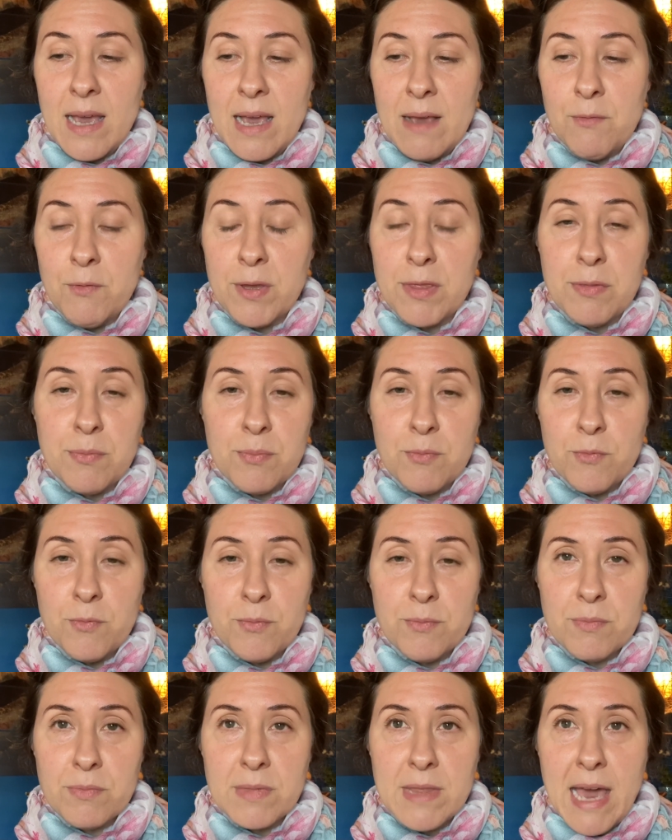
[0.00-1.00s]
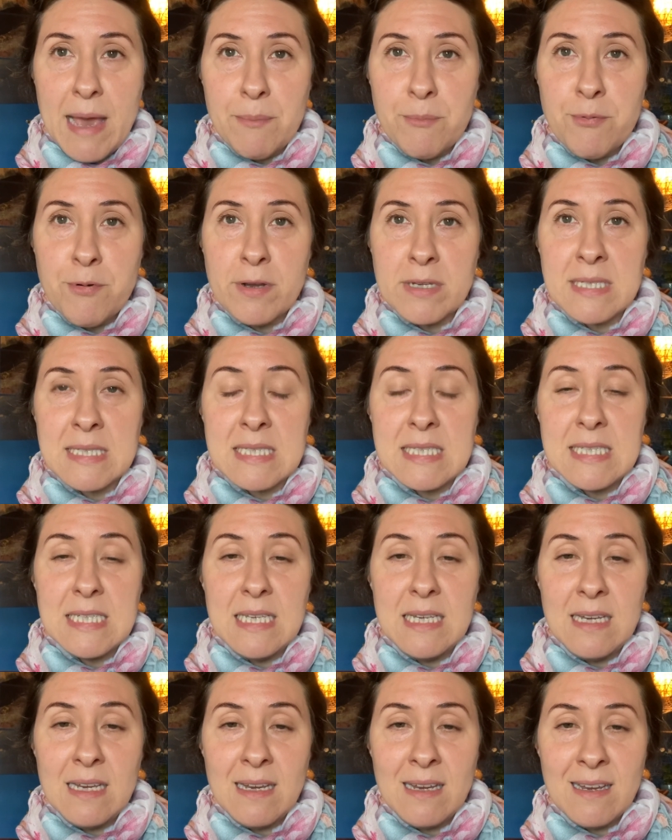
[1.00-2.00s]
with that
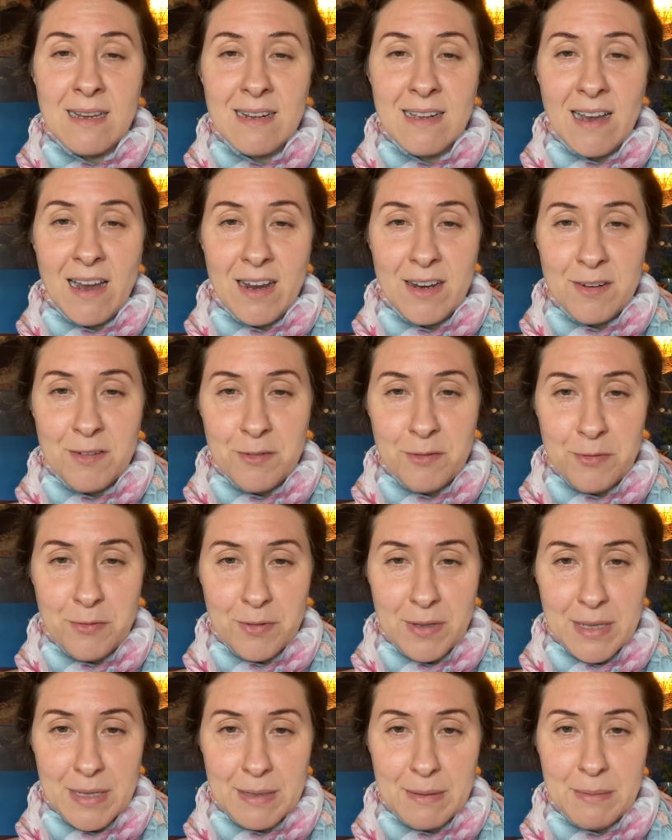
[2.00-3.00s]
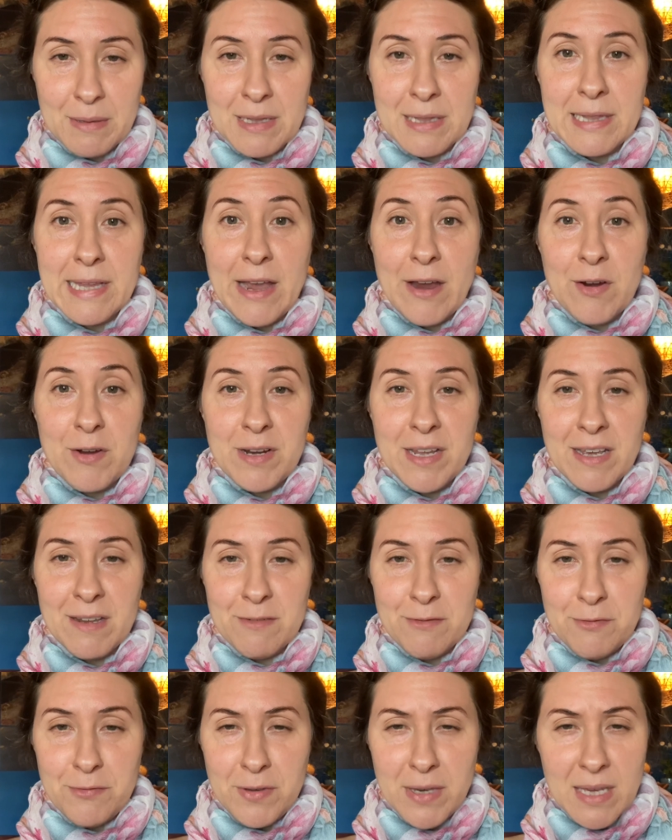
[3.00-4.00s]
pristine kind of clarity
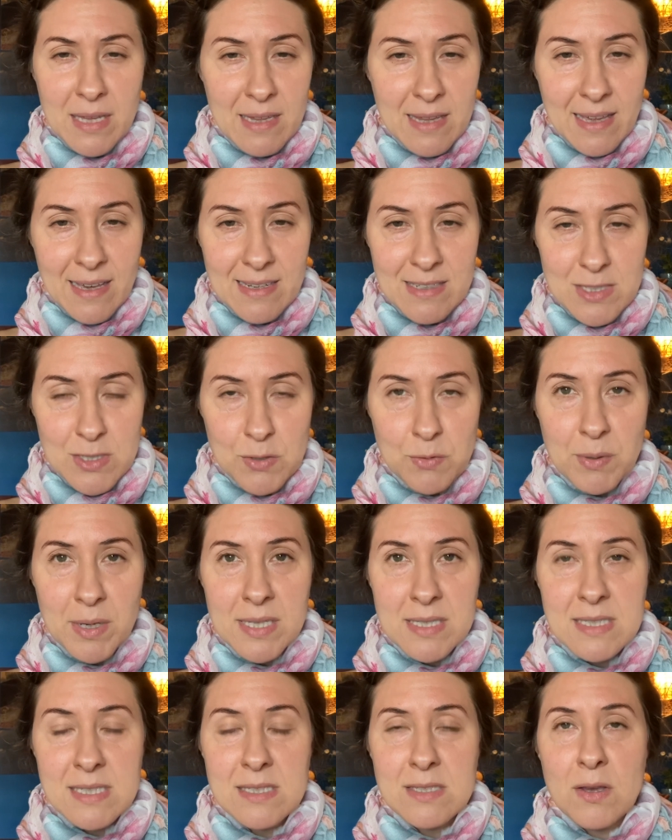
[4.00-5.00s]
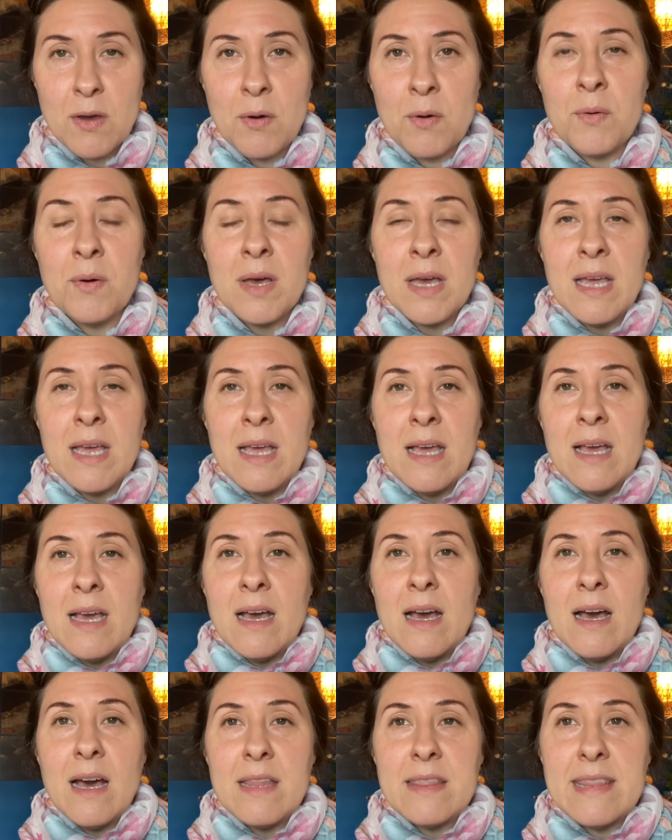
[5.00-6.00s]
and feeling to it. So
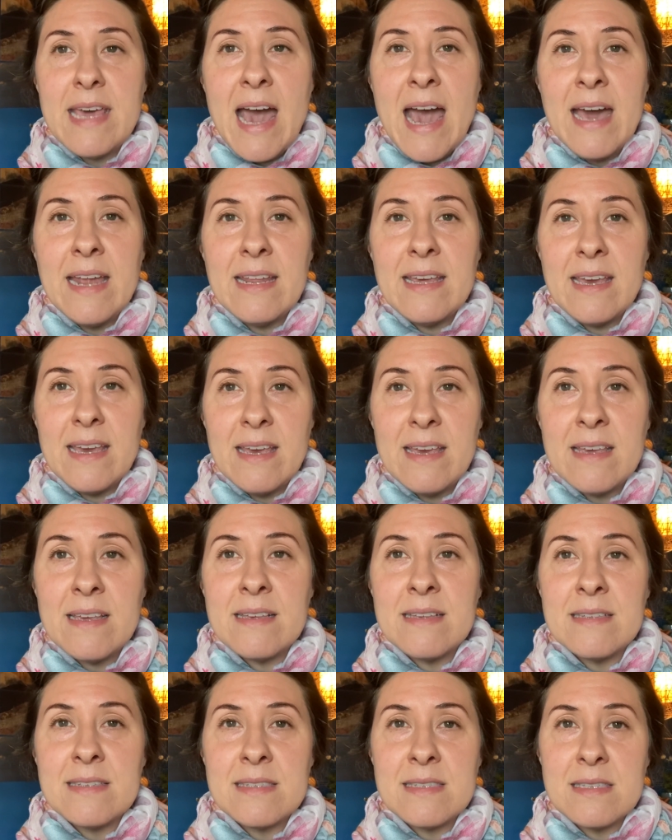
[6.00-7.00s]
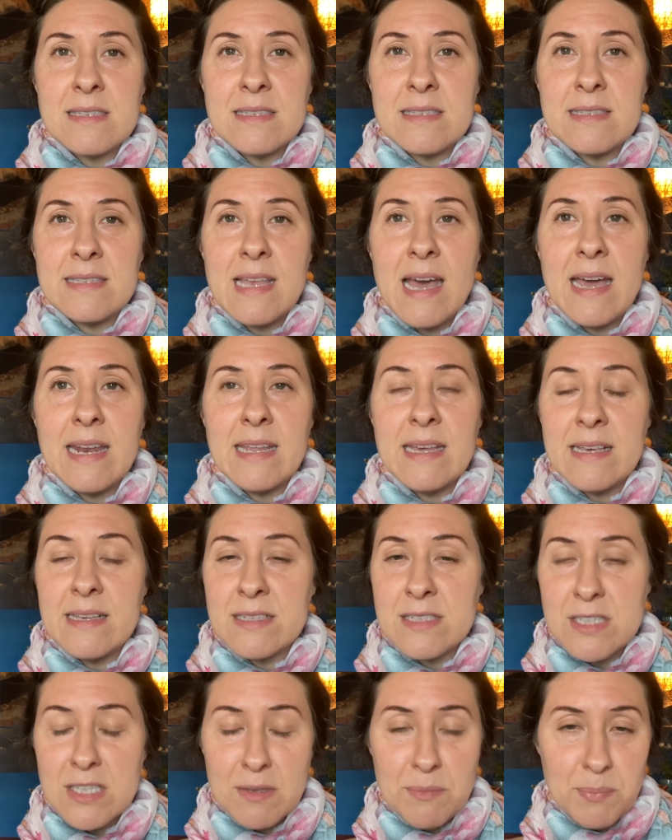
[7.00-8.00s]
that is
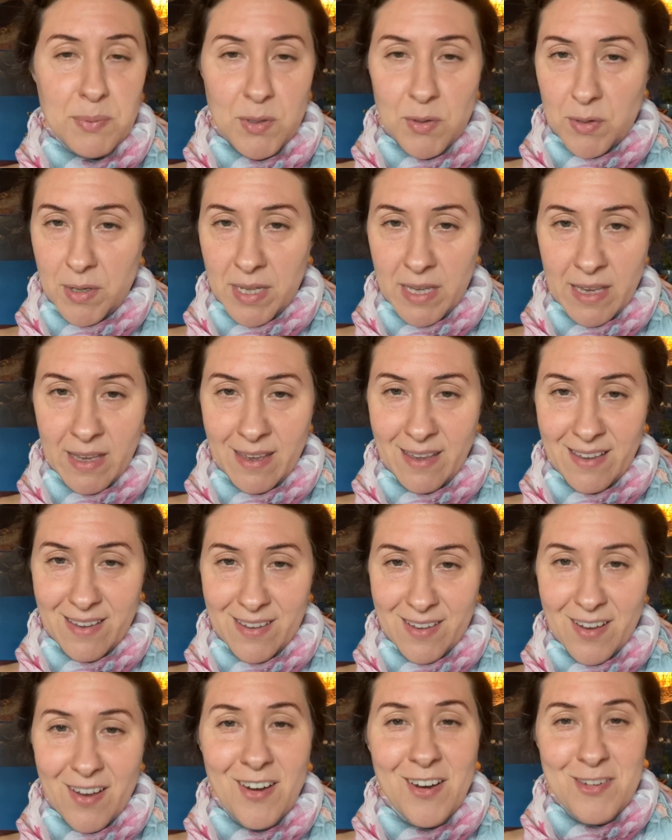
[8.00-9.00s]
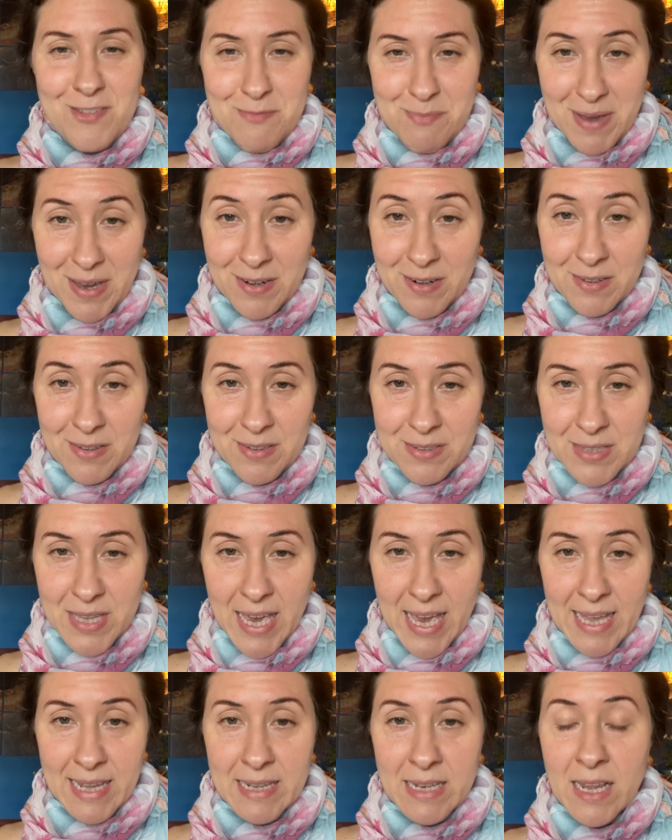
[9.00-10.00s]
the beauty of metal.
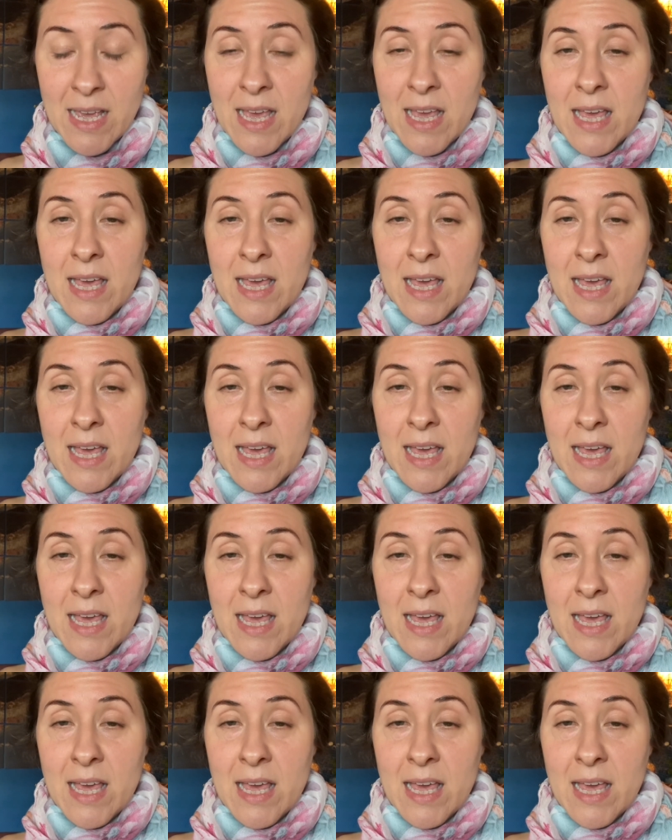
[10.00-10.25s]
And